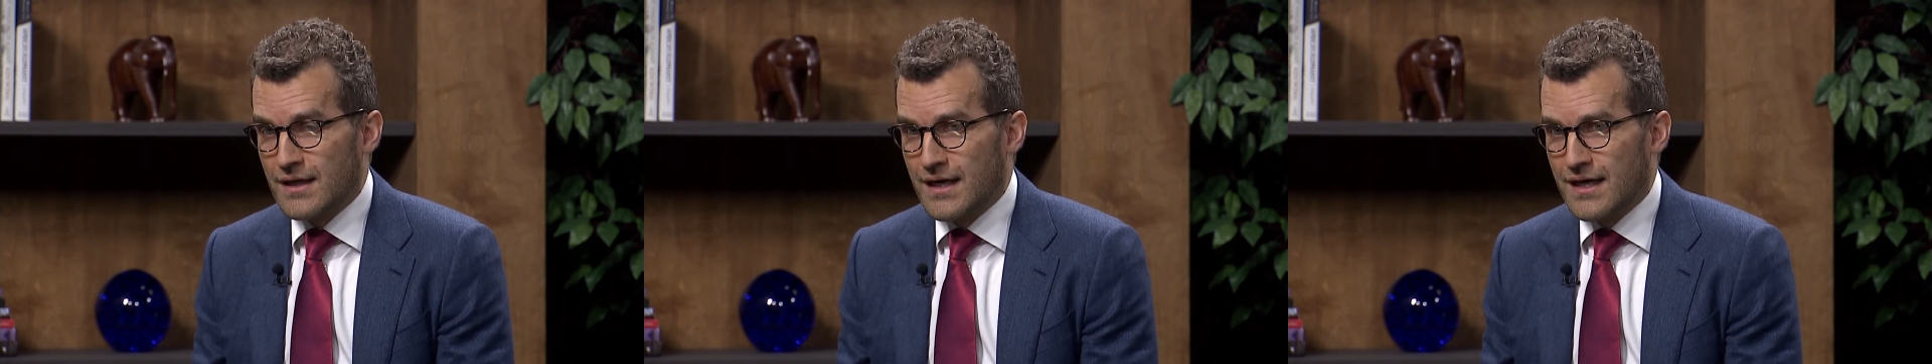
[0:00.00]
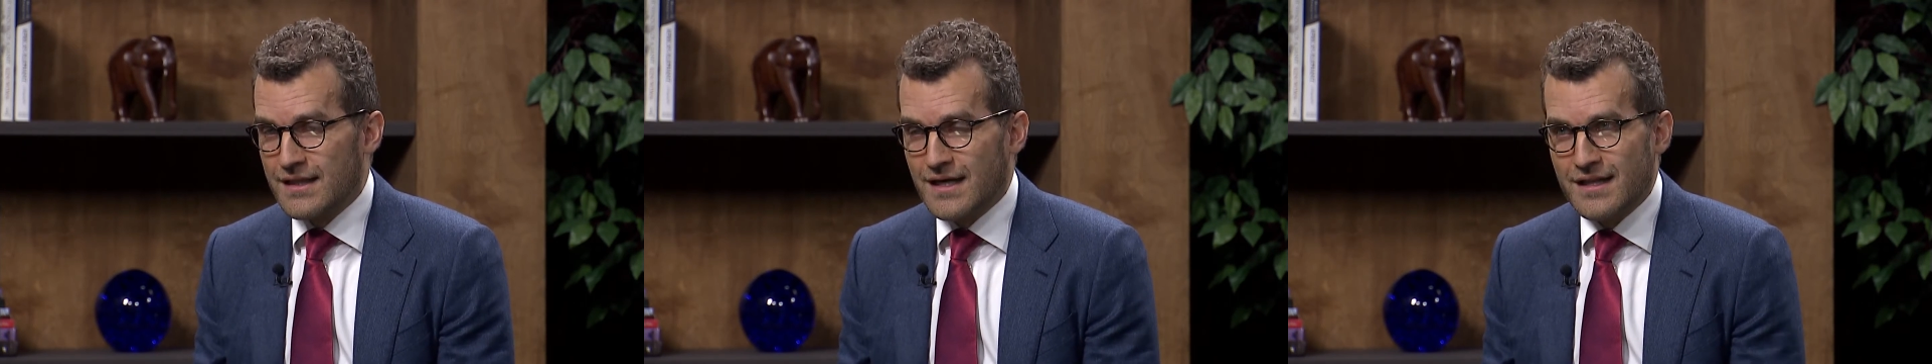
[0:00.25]

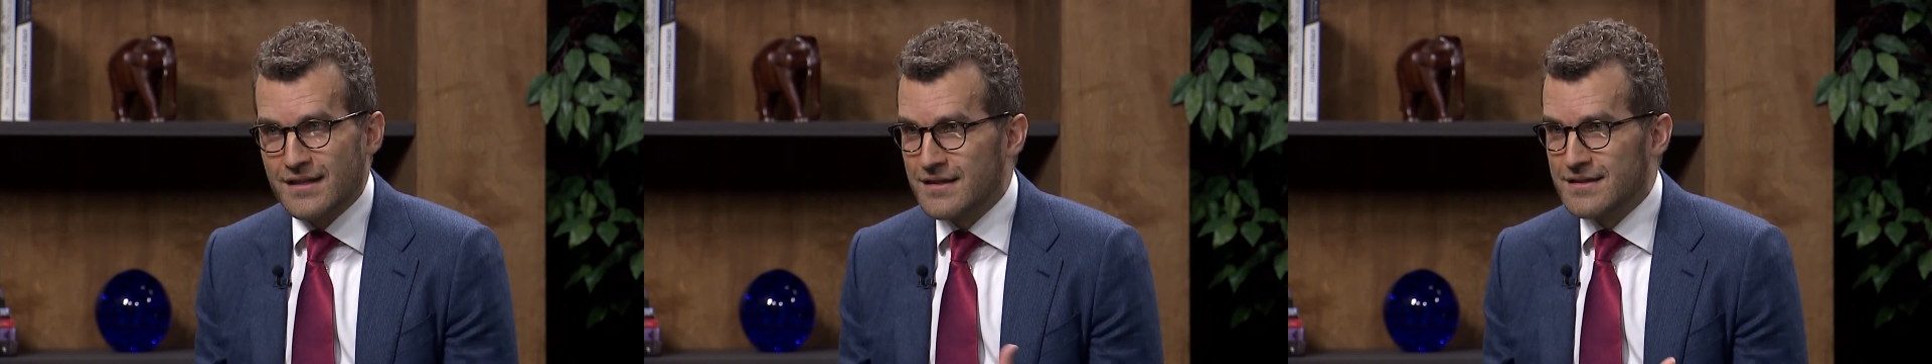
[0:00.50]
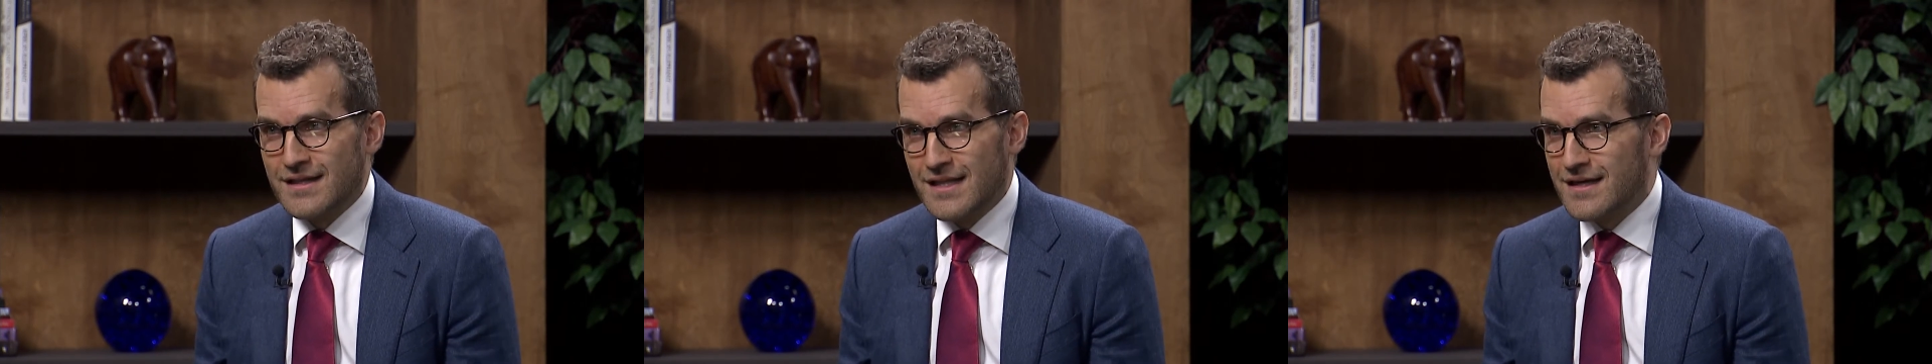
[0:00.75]
and I
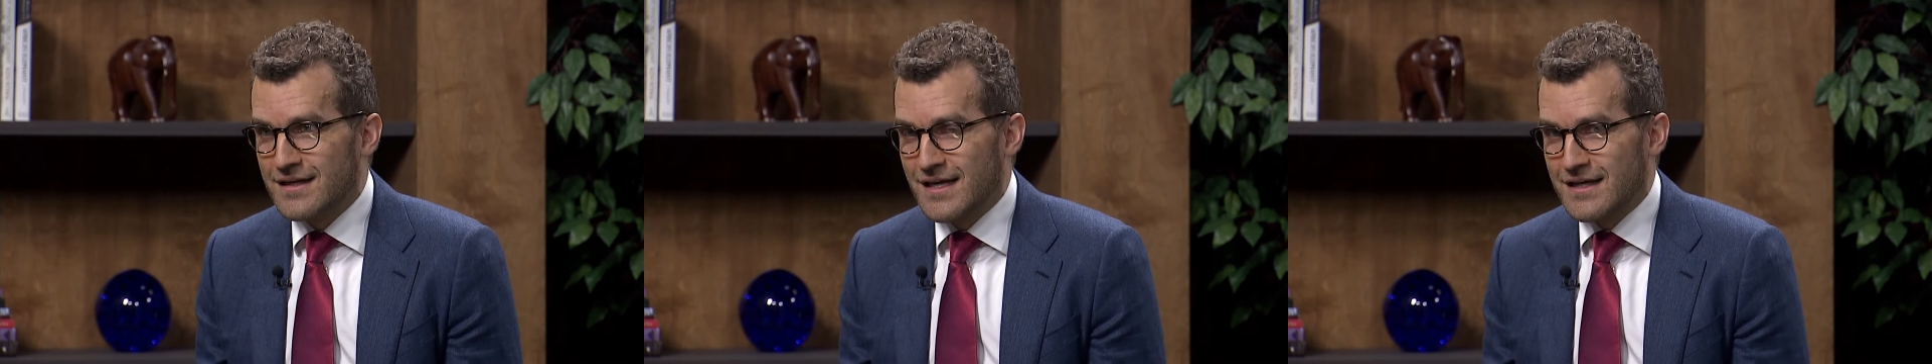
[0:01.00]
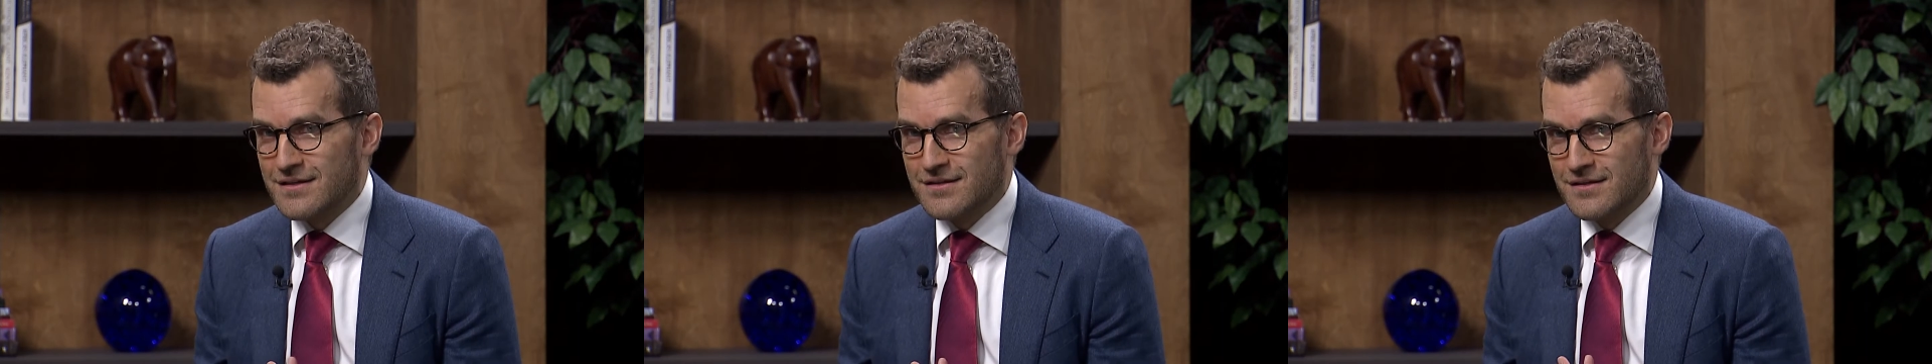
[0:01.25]
think that
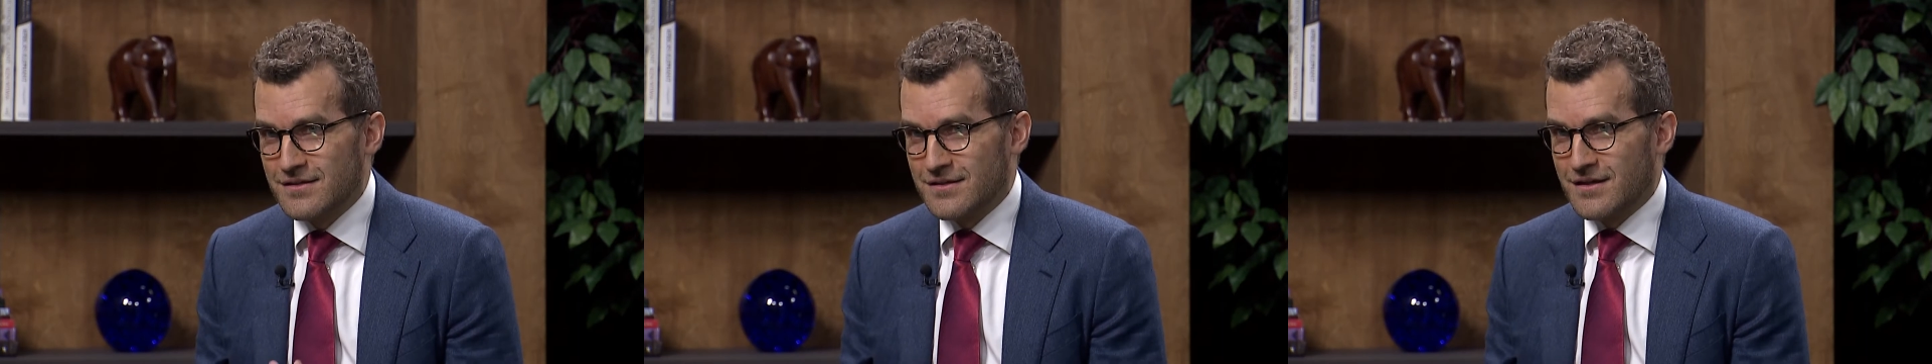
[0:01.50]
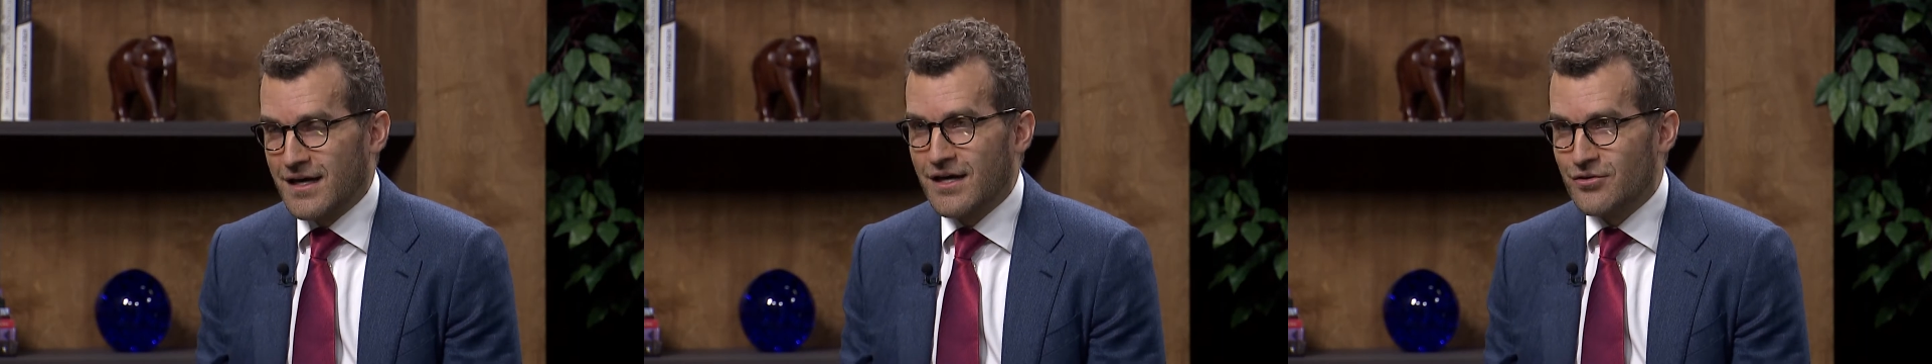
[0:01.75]
that
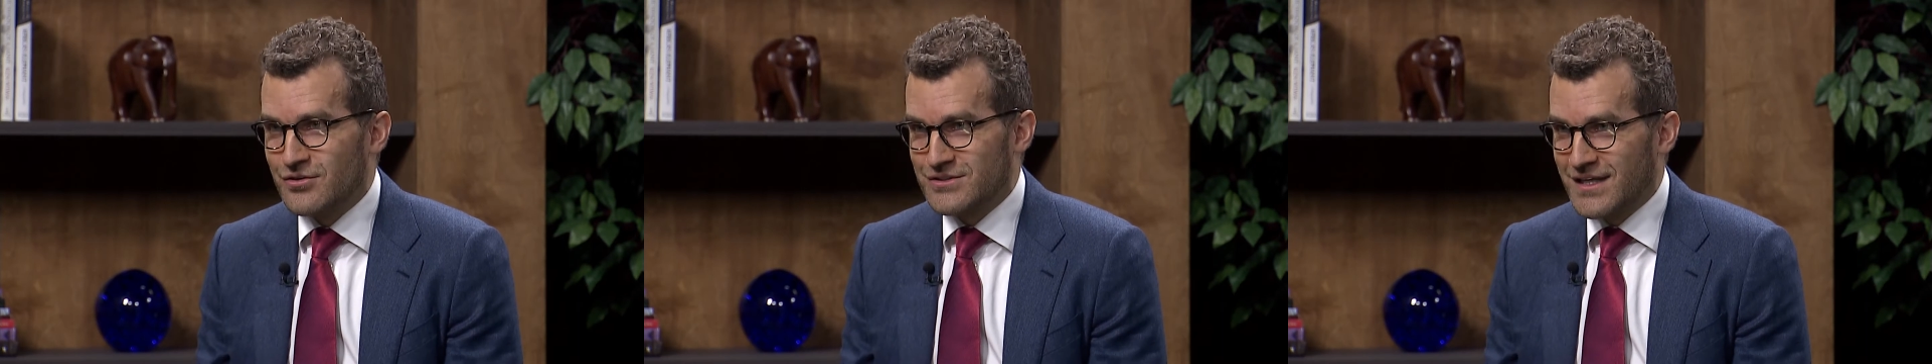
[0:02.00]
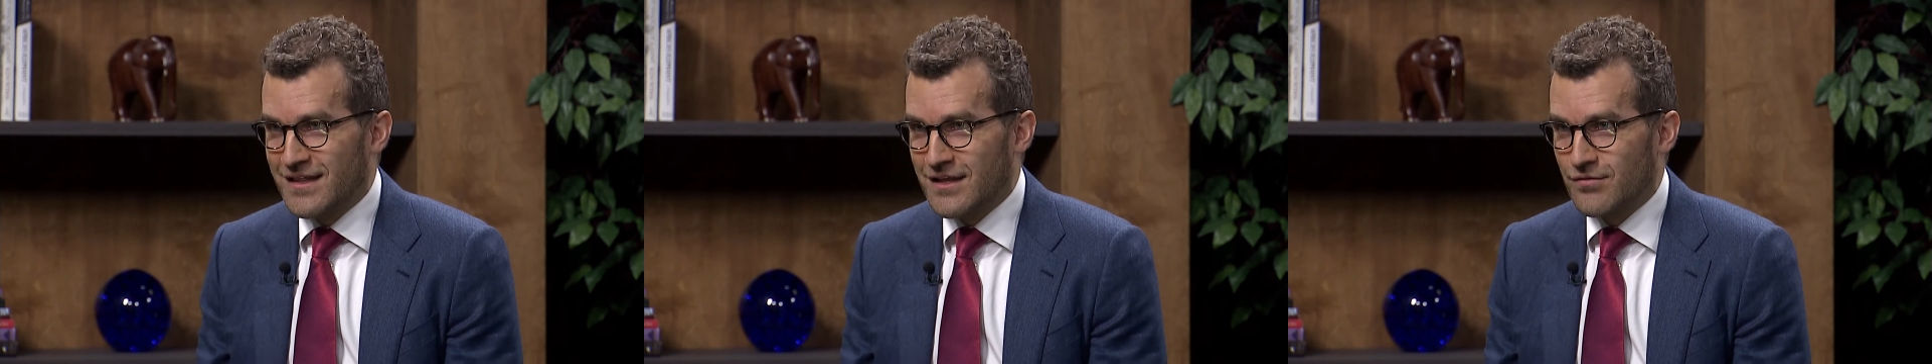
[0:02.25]
I
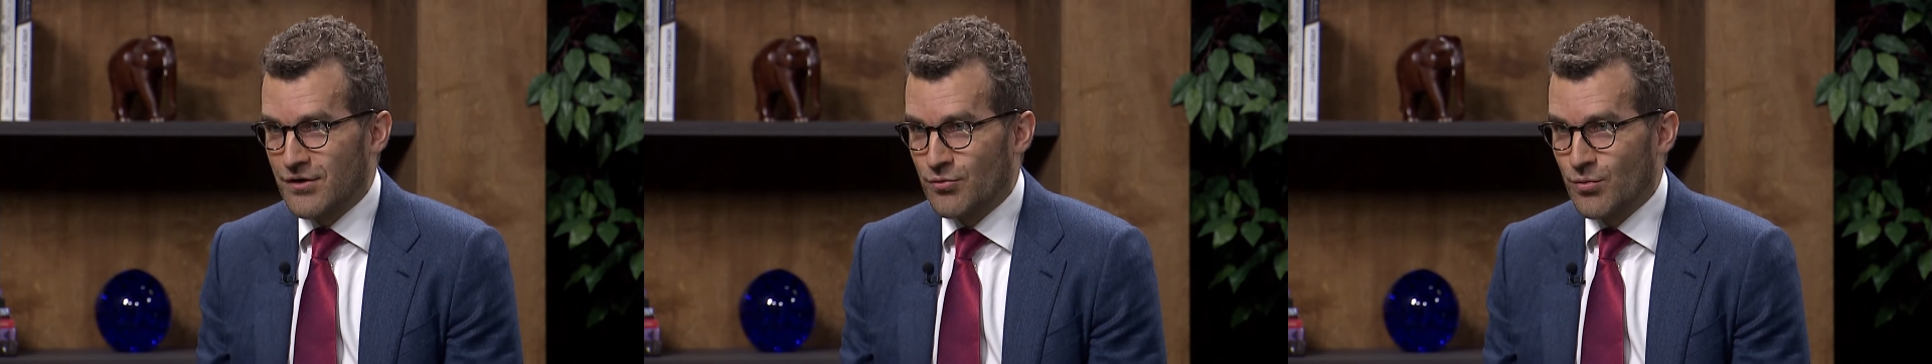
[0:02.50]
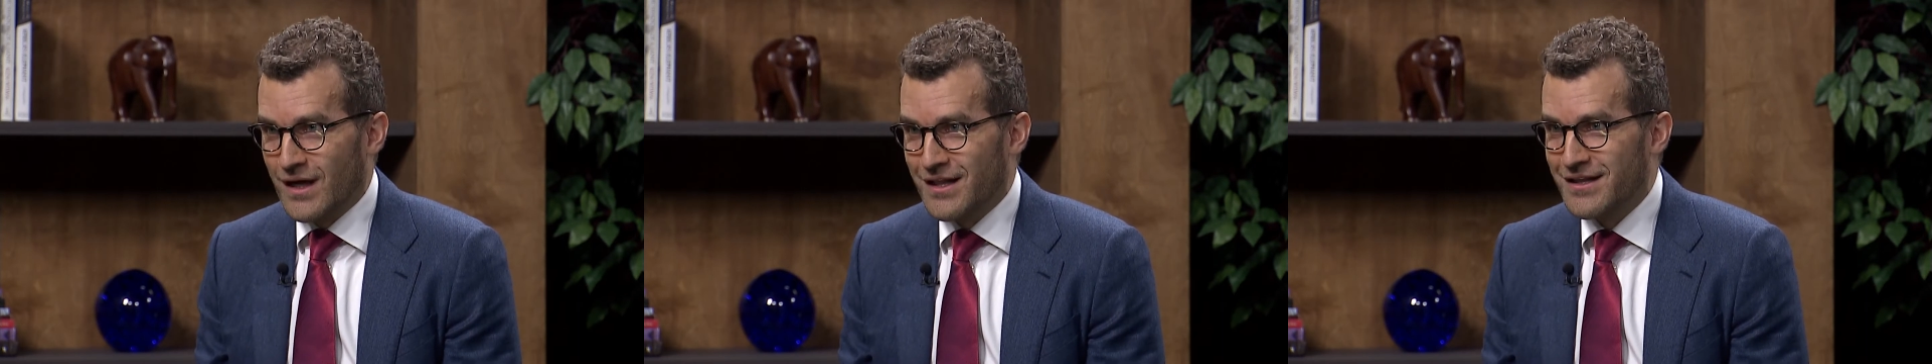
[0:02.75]
understand that very
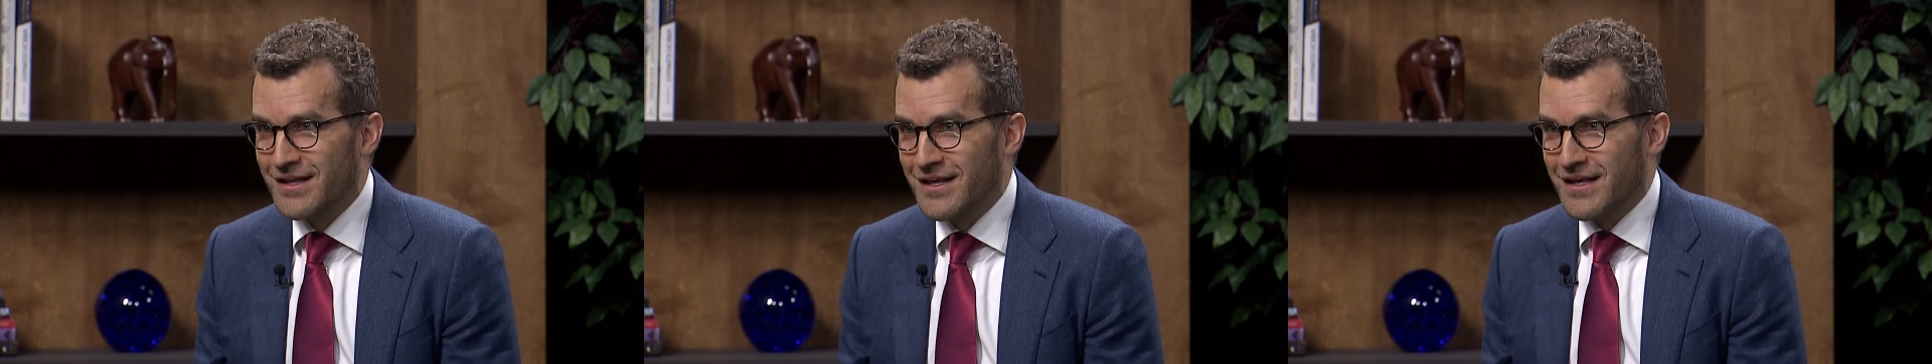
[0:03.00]
well.